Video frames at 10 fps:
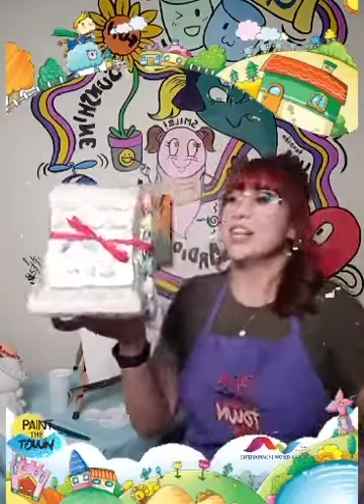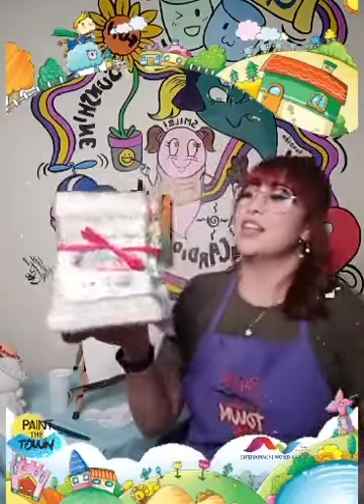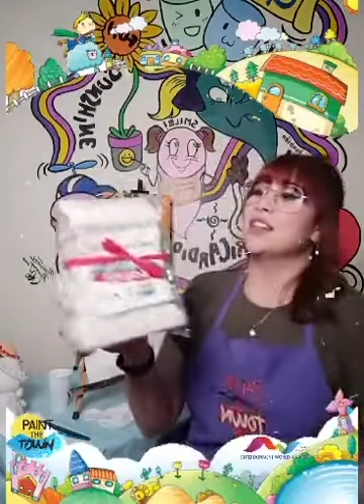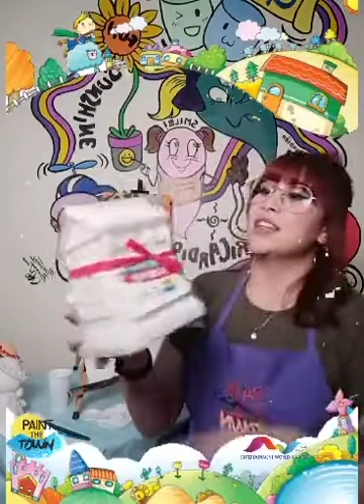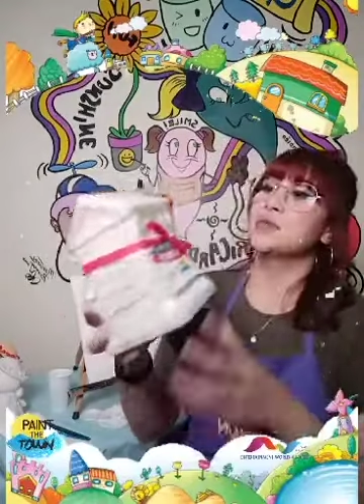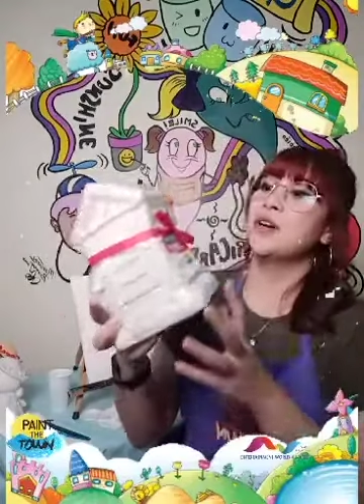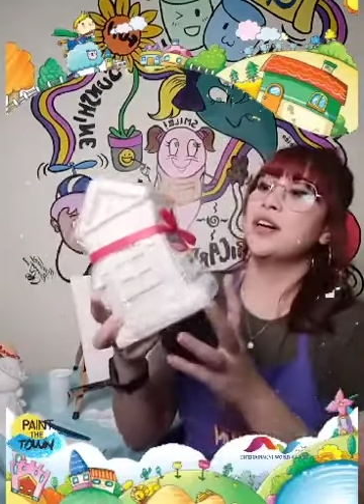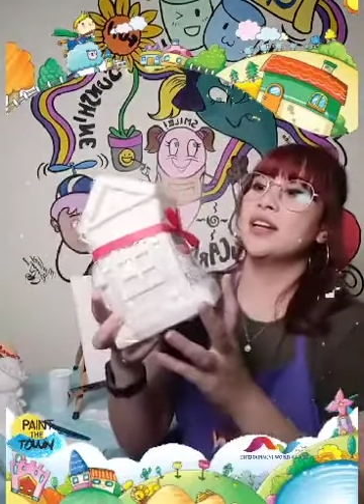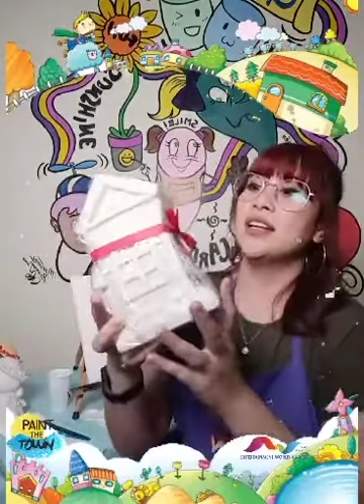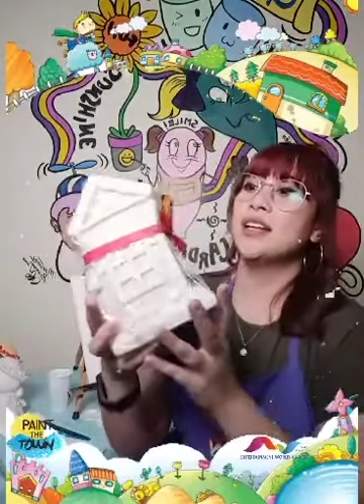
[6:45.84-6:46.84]
This
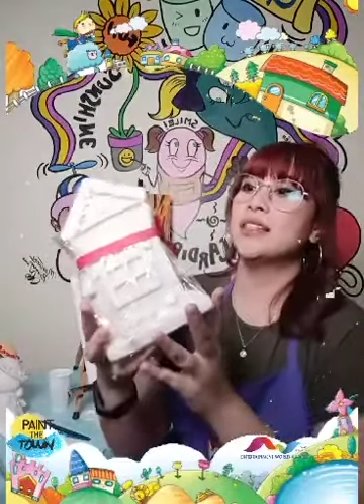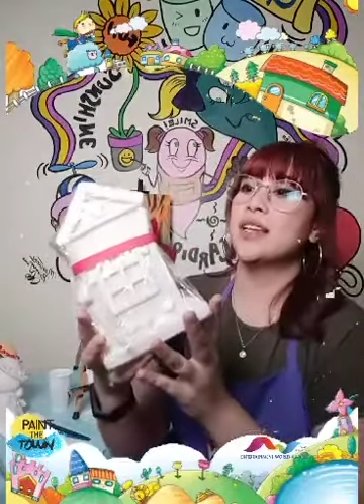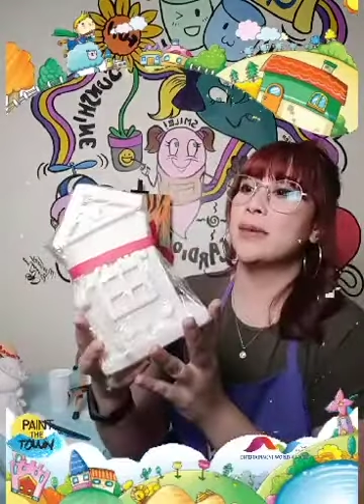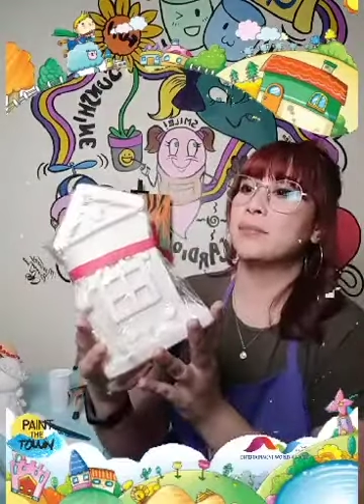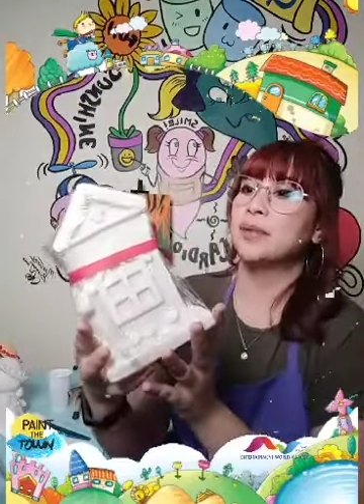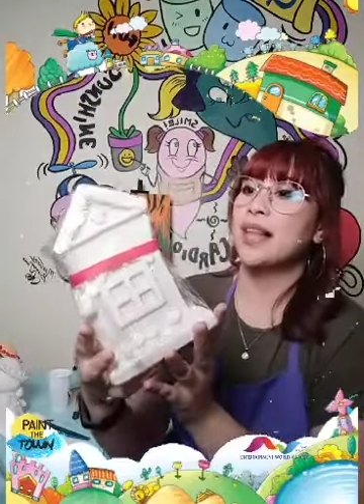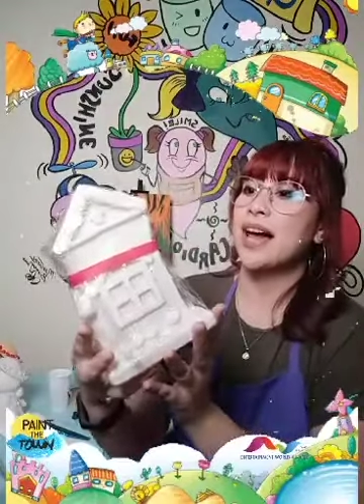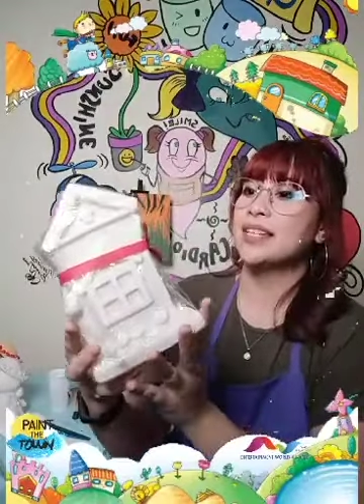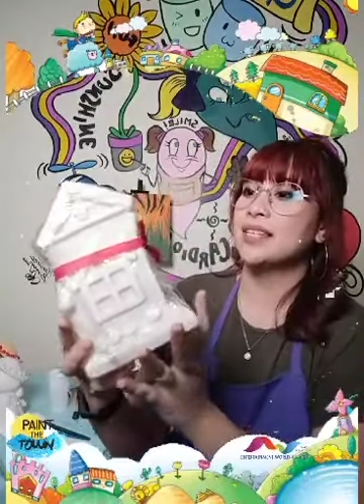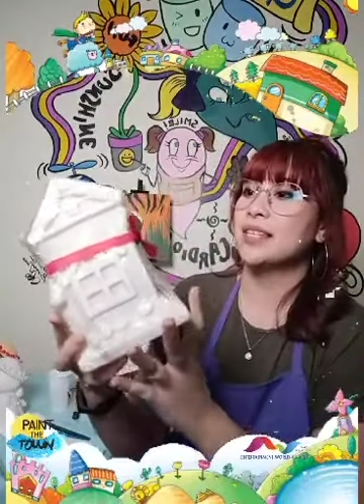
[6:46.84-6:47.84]
one is a
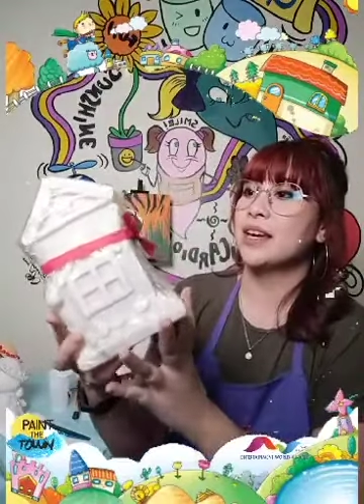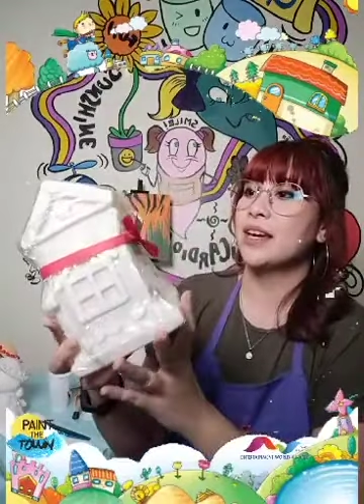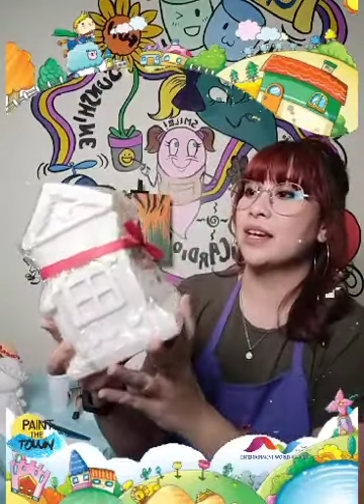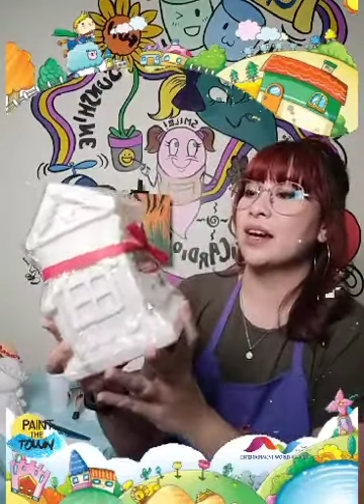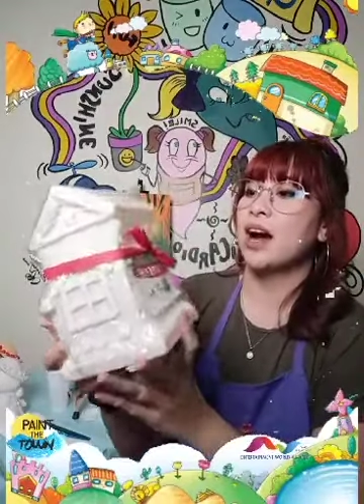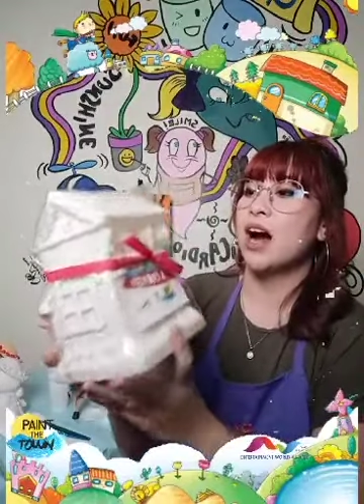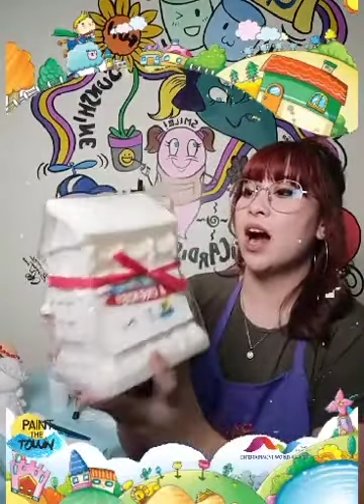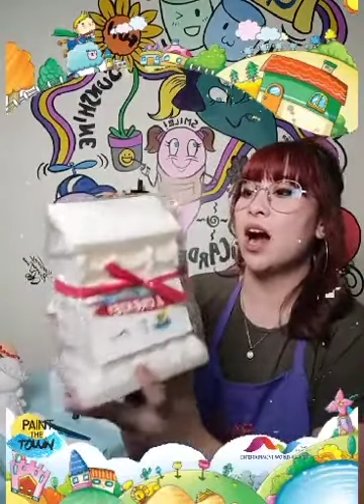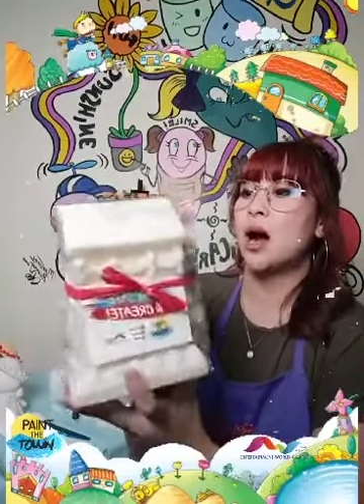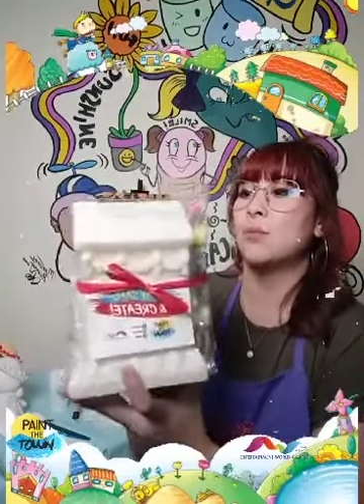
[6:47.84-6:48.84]
plastic,
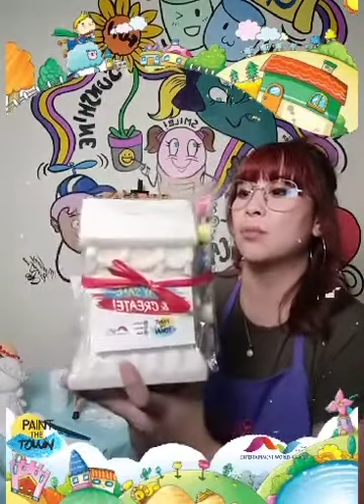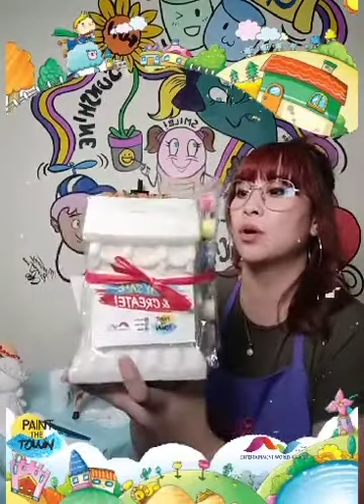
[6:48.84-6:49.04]
I